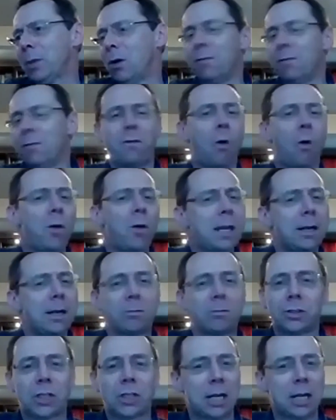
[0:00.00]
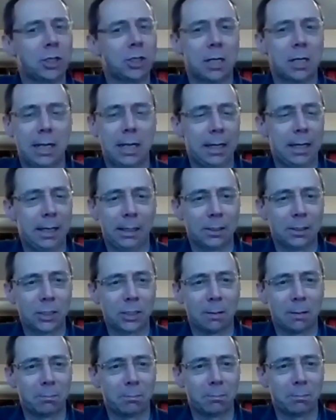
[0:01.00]
avoid a recession hitting at
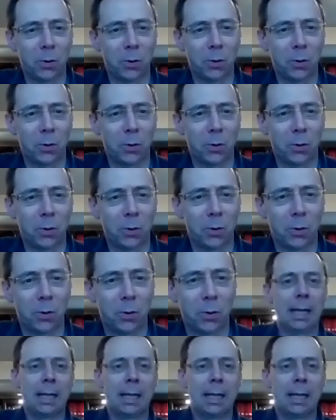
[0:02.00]
some point.